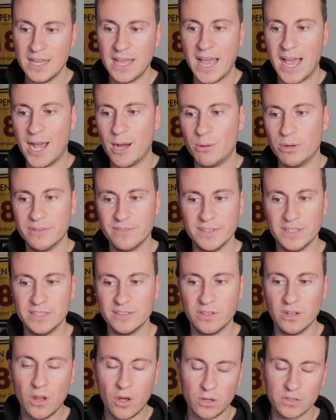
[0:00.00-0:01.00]
However,
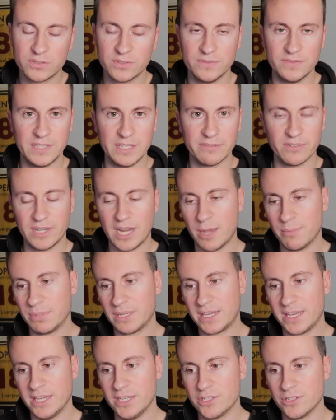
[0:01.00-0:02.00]
there's lots of different
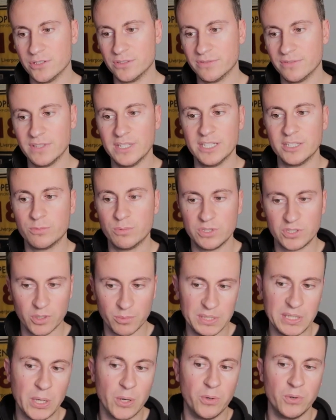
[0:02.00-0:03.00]
applications for this, which I'll
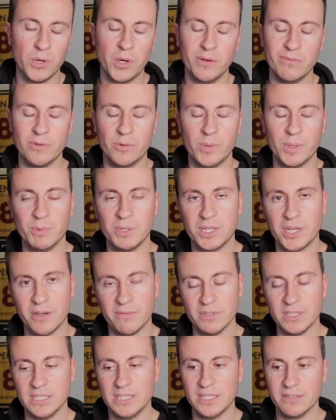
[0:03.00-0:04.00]
be going over when we
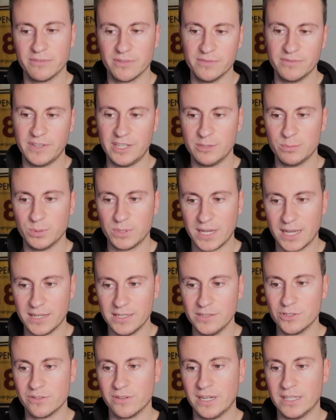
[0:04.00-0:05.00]
cover the different Facebook ad
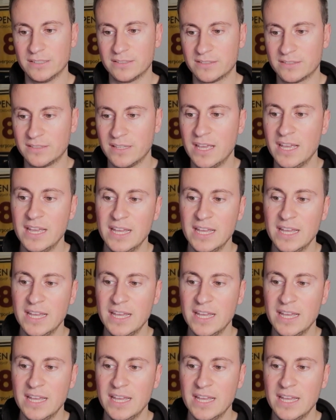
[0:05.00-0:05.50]
interests.